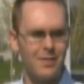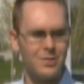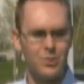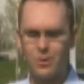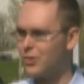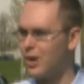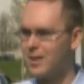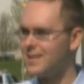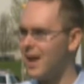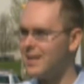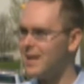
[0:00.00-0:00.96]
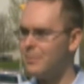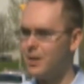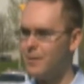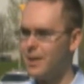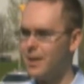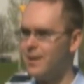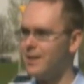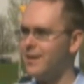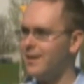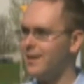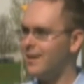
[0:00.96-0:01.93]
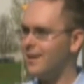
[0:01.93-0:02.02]
was sort of trying to sidestep him and
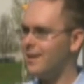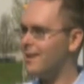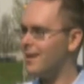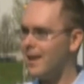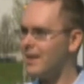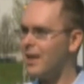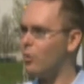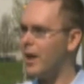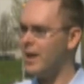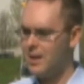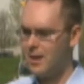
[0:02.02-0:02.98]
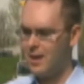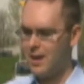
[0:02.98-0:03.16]
get away.